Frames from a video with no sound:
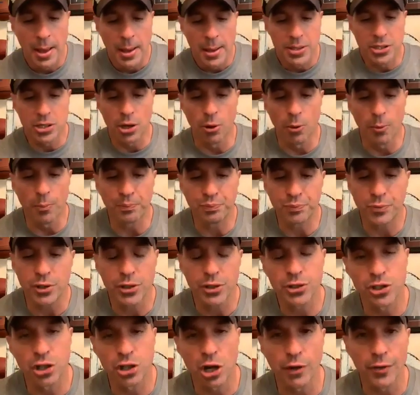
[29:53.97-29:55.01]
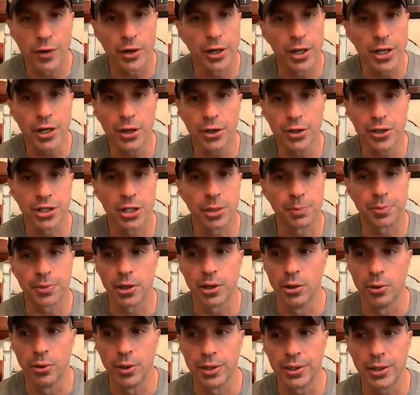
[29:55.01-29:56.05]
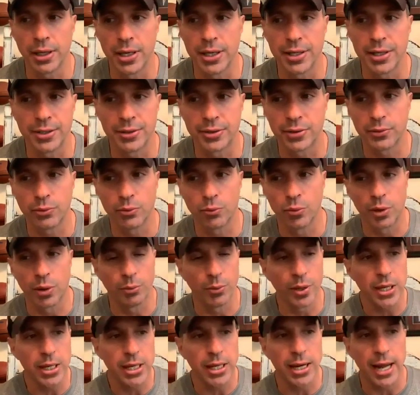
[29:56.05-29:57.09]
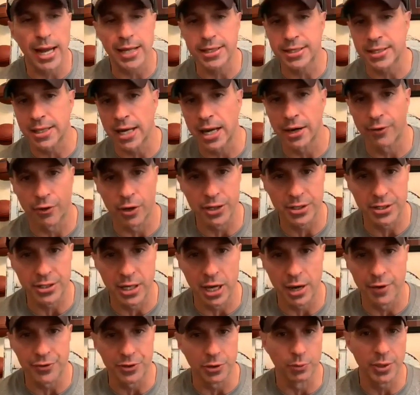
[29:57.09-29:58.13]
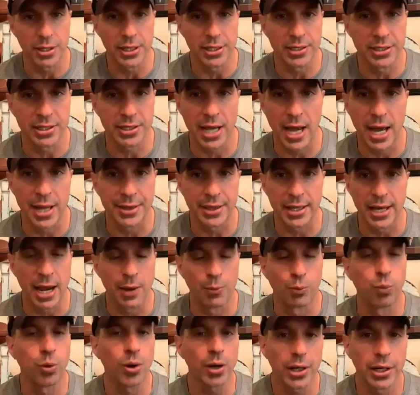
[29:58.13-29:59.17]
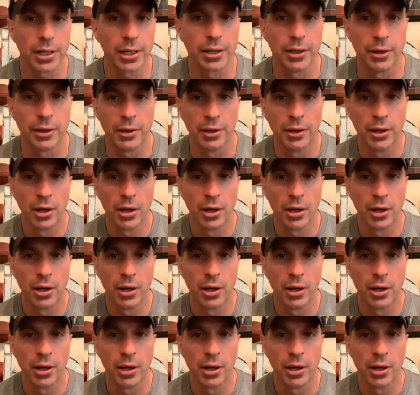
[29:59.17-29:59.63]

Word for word: So Servant leadership, though, is, is when we get outside of ourselves and we decide that, hey, we're going to